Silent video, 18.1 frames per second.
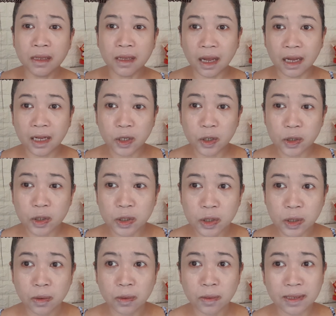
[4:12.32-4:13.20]
It looks
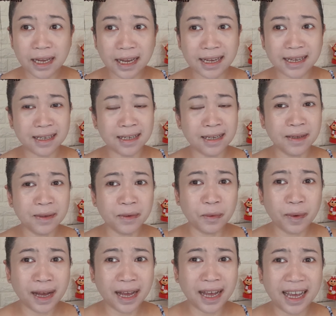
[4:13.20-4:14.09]
so like,
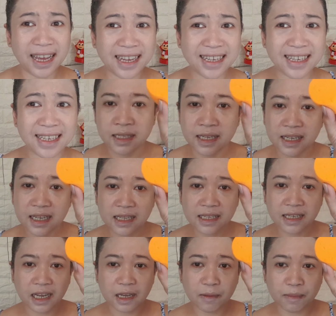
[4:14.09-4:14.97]
why? Then I'll
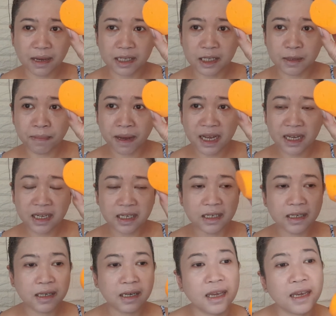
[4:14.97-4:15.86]
take my
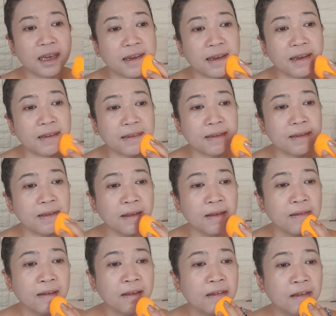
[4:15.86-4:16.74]
sponge and
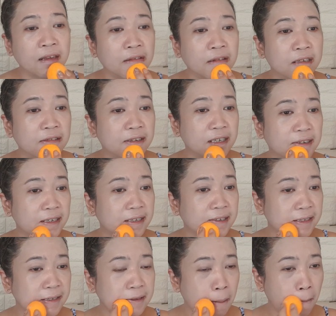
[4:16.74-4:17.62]

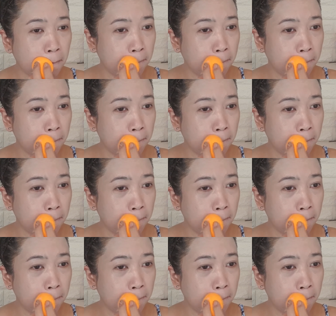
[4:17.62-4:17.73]
just